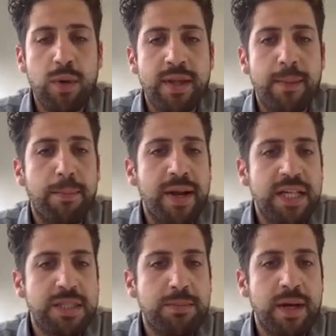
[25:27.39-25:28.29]
with the
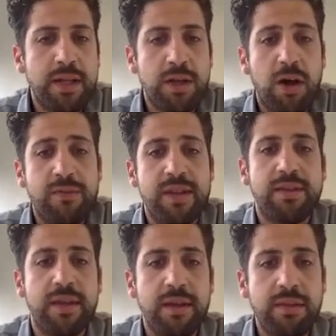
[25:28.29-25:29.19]
placement of the
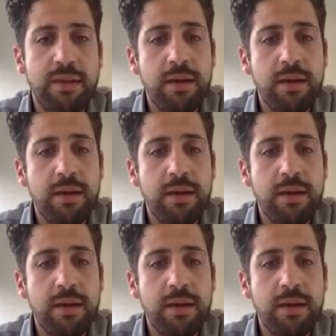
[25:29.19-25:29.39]
teeth,